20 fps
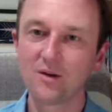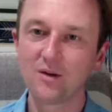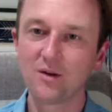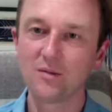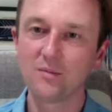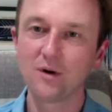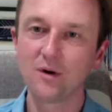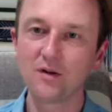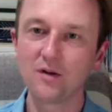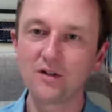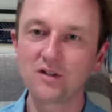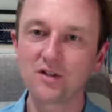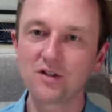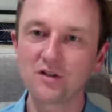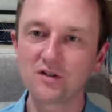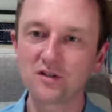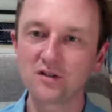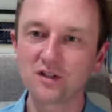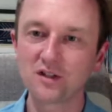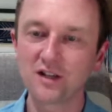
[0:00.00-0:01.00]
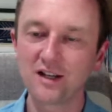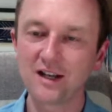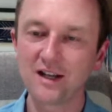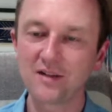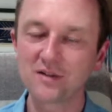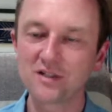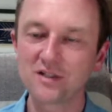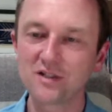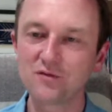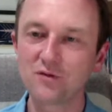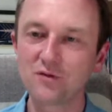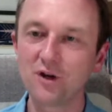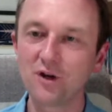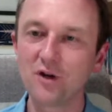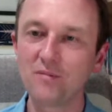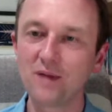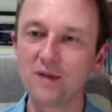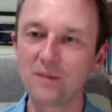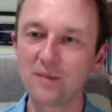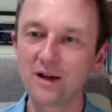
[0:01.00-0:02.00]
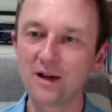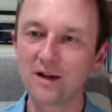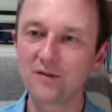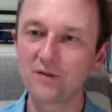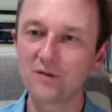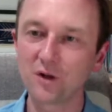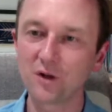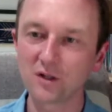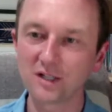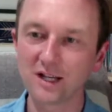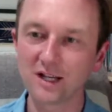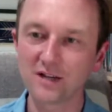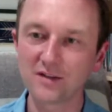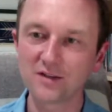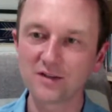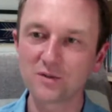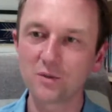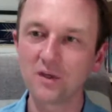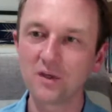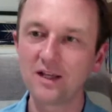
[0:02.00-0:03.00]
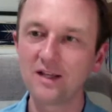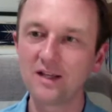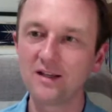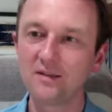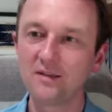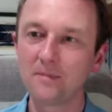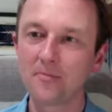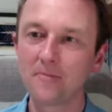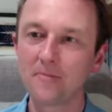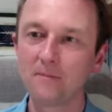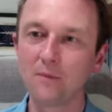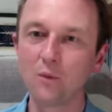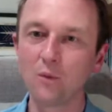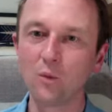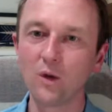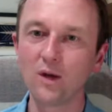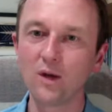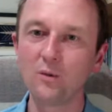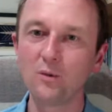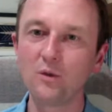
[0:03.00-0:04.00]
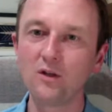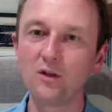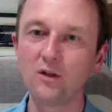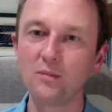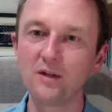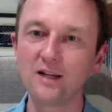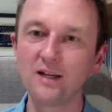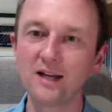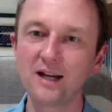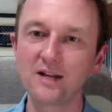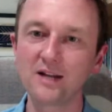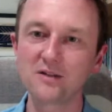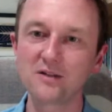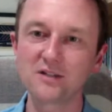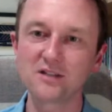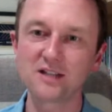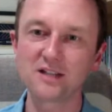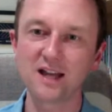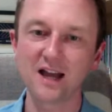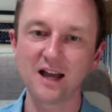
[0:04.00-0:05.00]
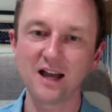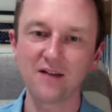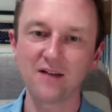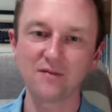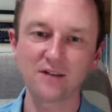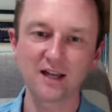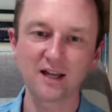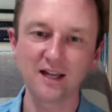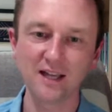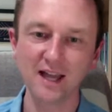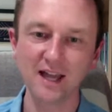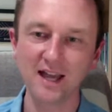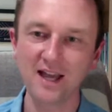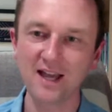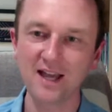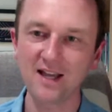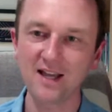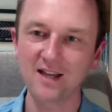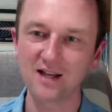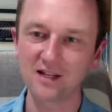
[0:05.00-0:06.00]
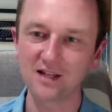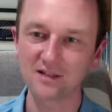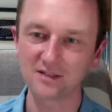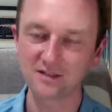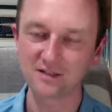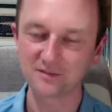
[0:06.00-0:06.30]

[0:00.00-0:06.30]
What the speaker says: Boris Johnson announced his roadmap out of lockdown this week, but when will you be allowed to have a haircut?